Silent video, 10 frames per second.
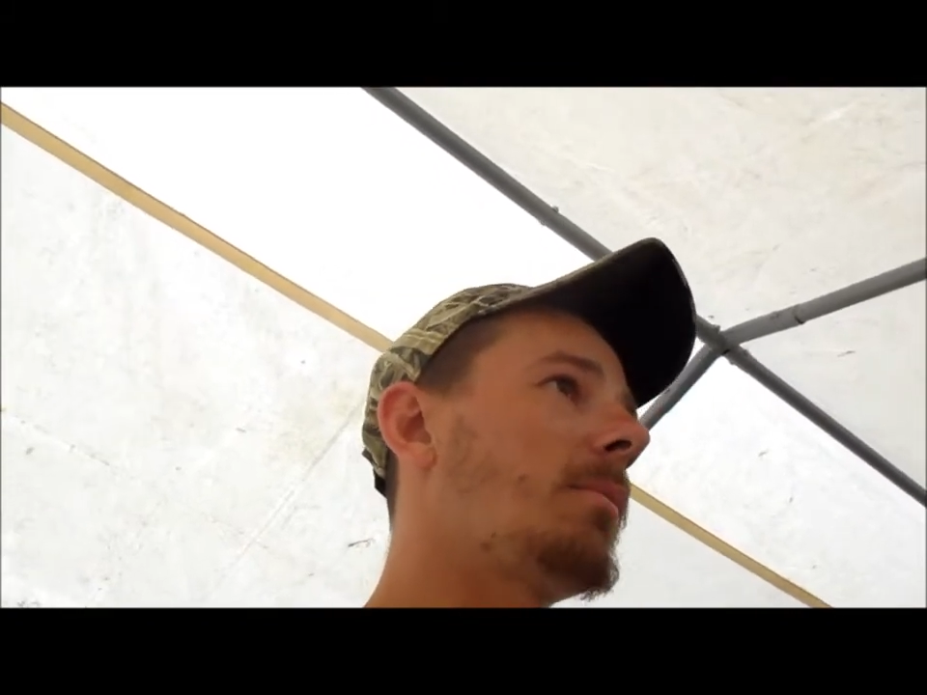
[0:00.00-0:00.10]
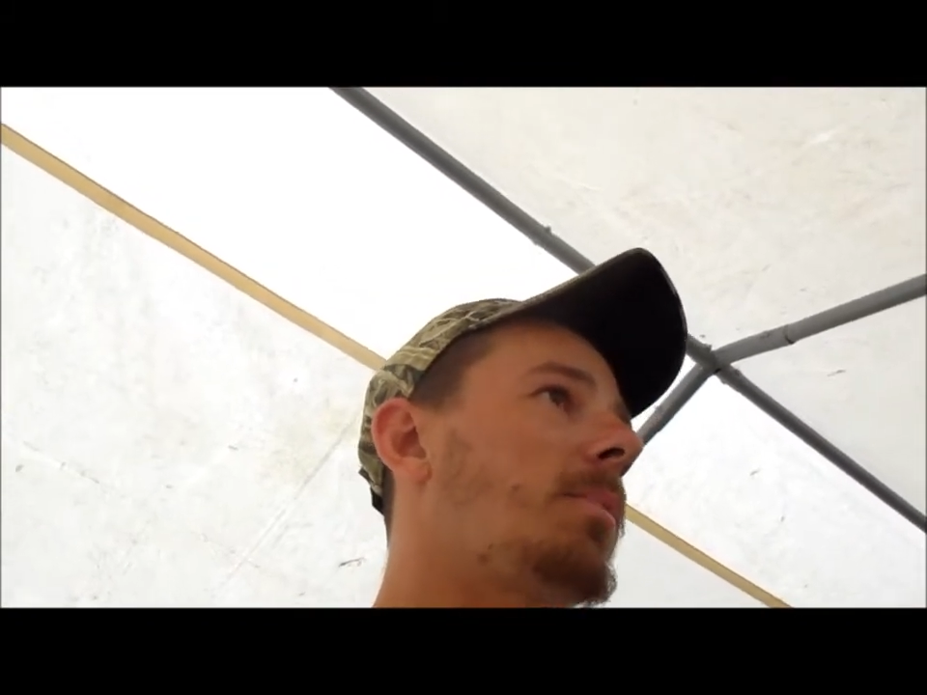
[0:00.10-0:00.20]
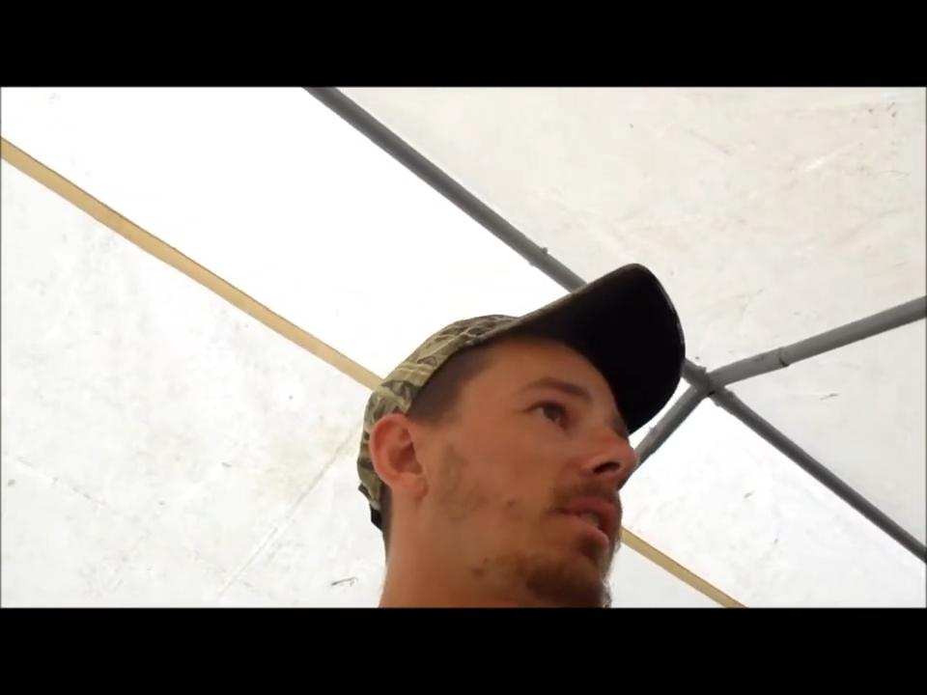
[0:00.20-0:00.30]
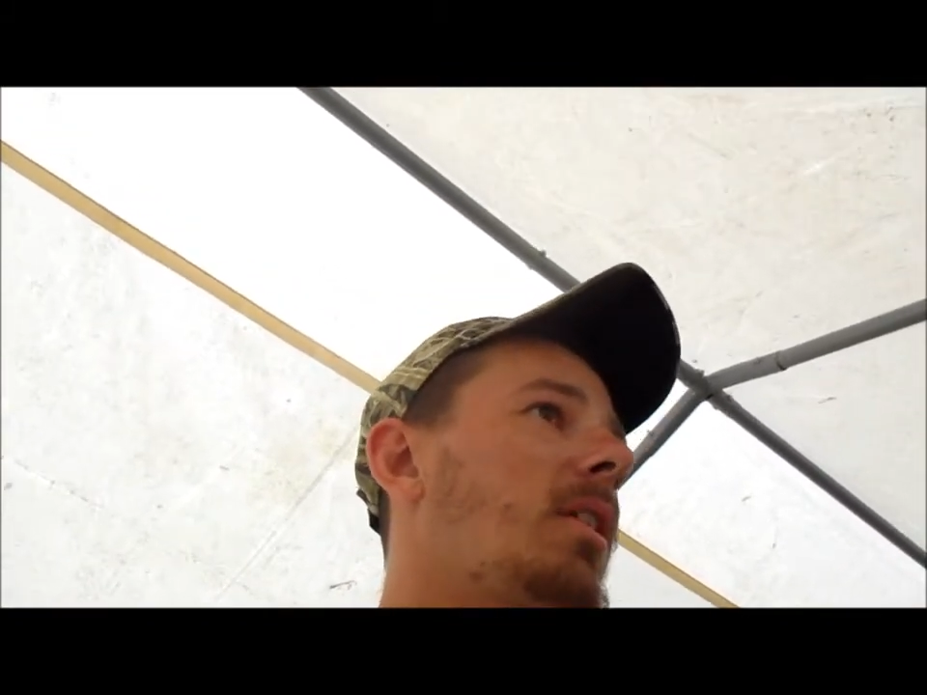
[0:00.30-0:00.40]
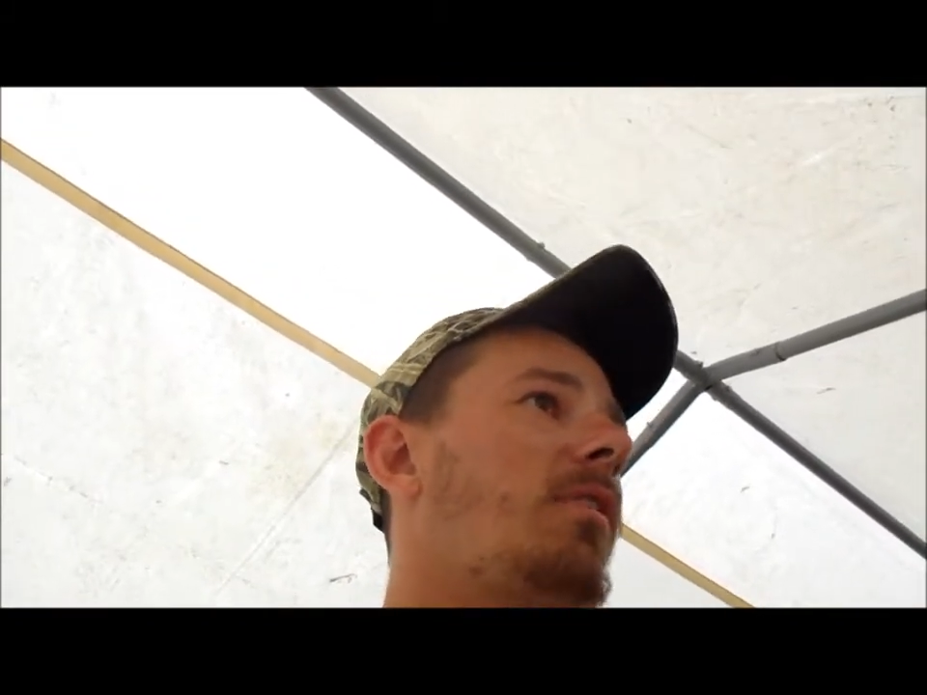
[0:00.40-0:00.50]

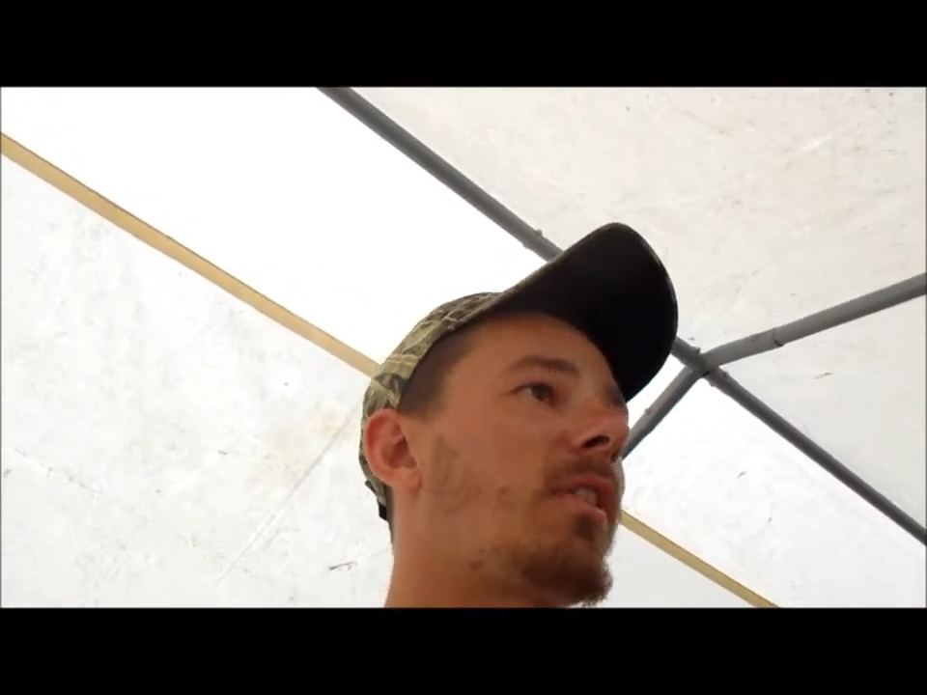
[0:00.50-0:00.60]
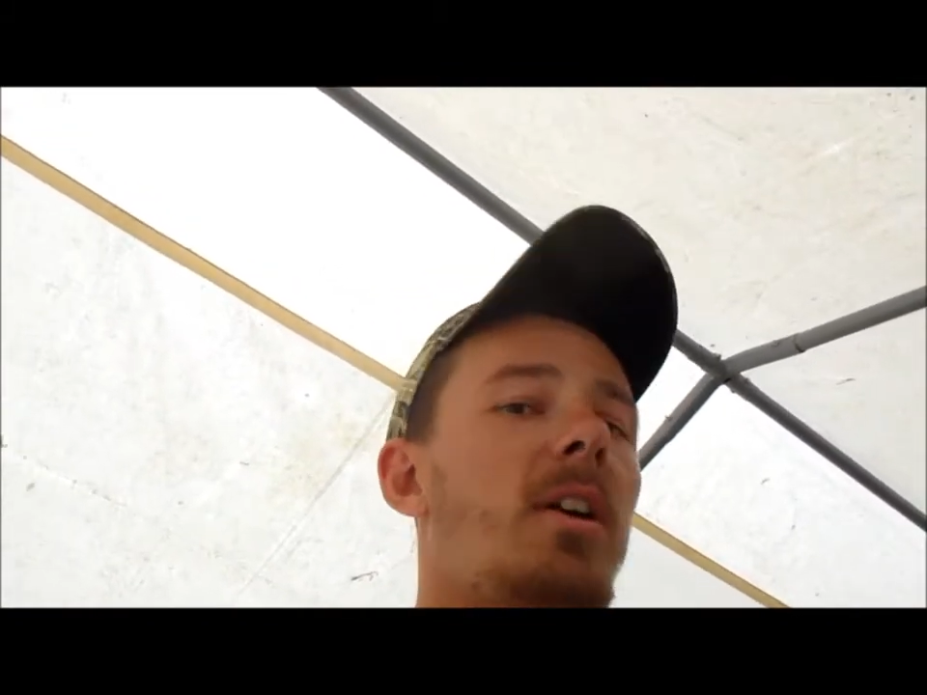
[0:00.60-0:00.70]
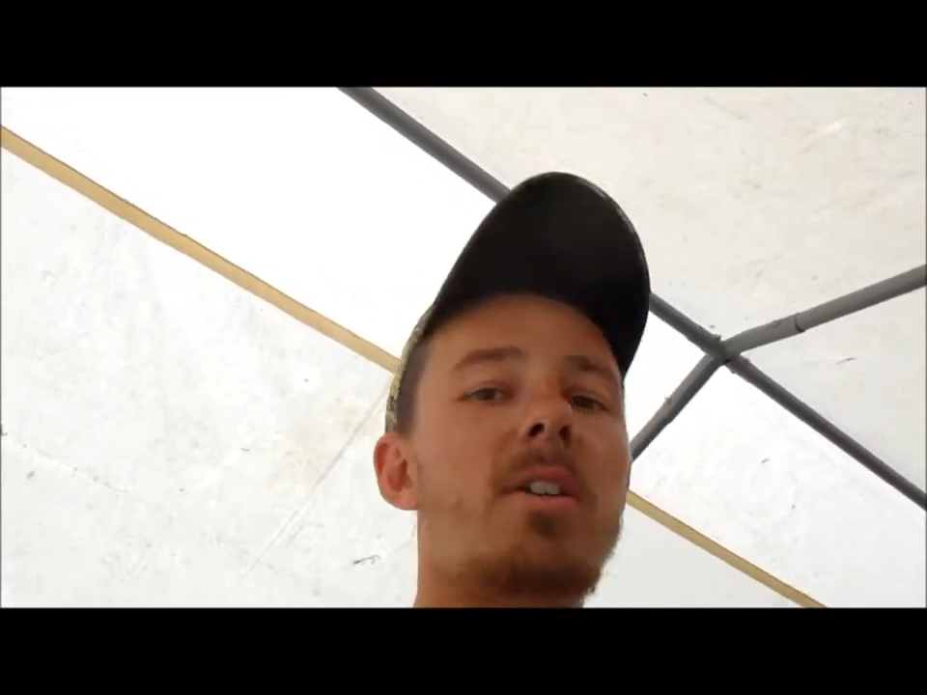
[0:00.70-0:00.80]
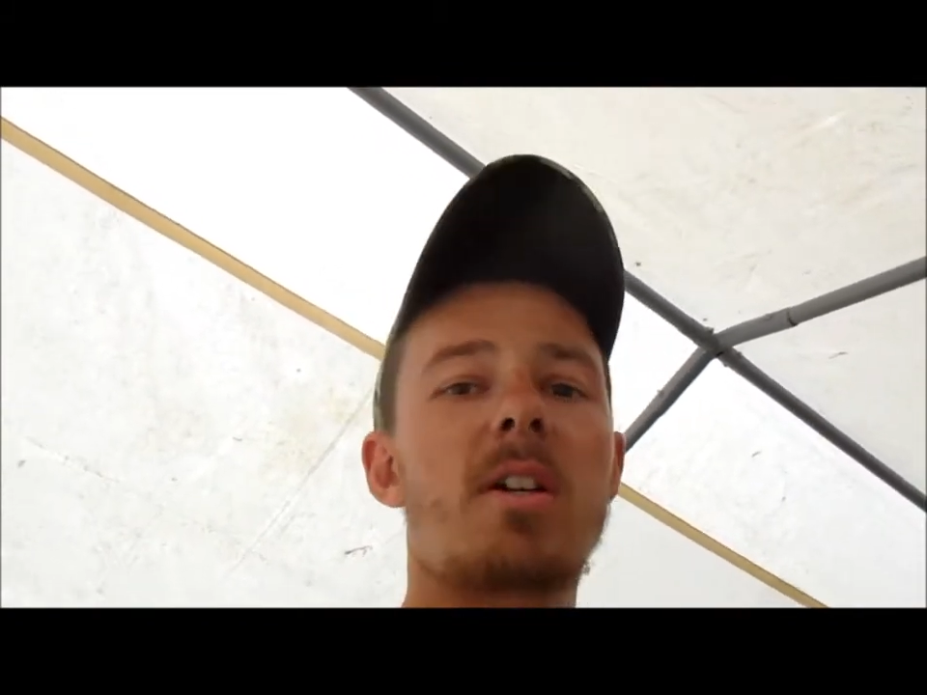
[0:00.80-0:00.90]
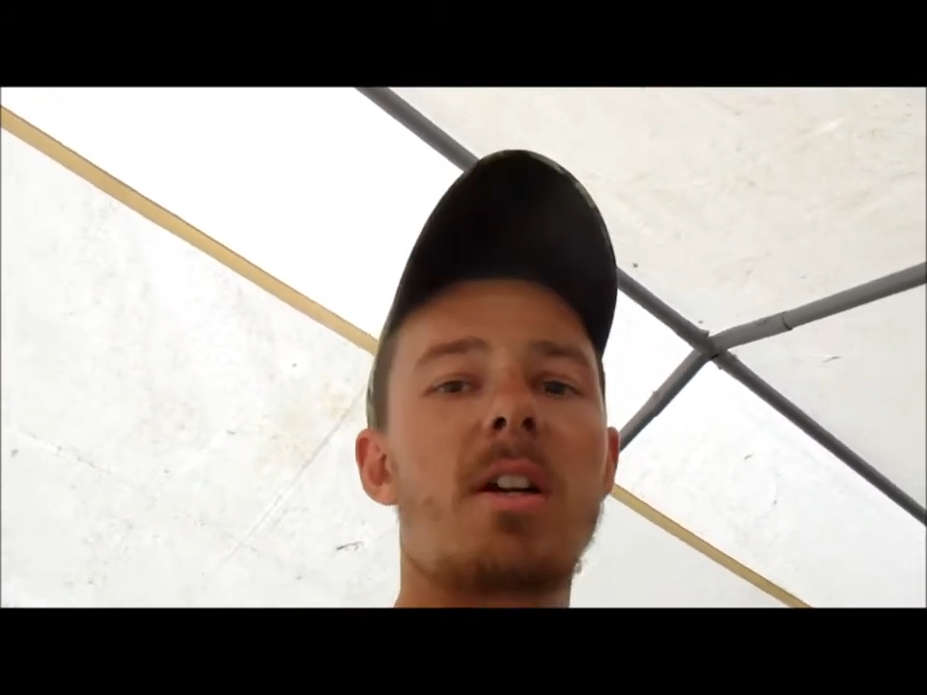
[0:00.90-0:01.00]
put the other
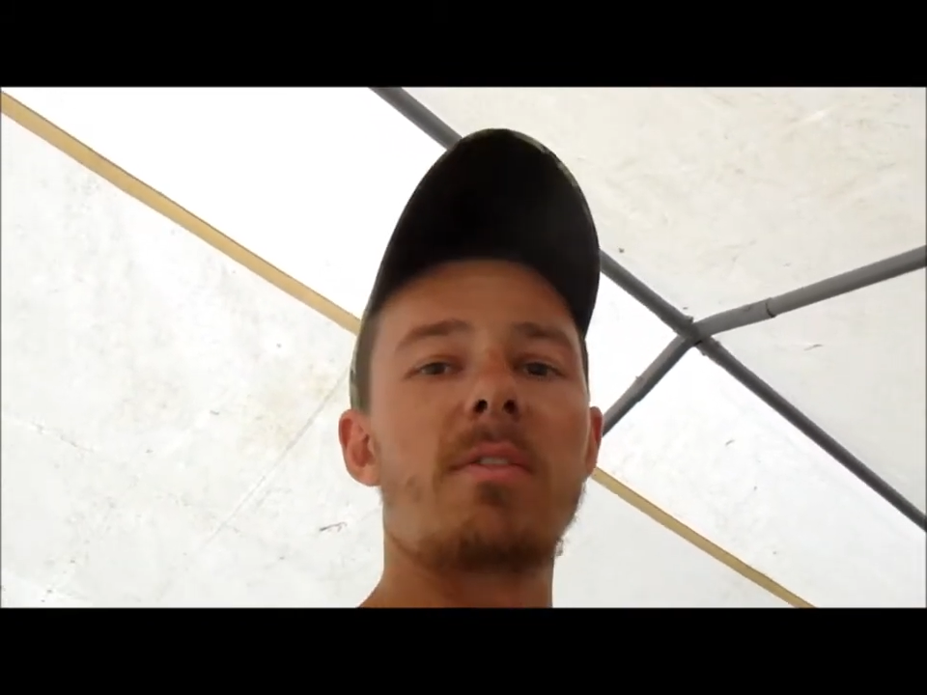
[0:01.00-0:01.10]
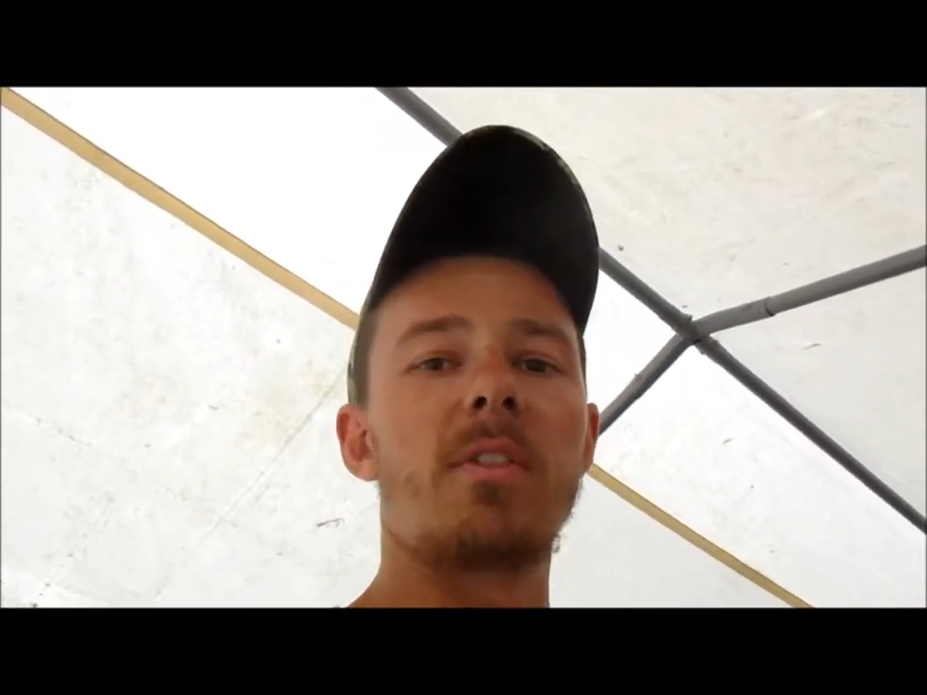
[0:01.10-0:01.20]
fenders on it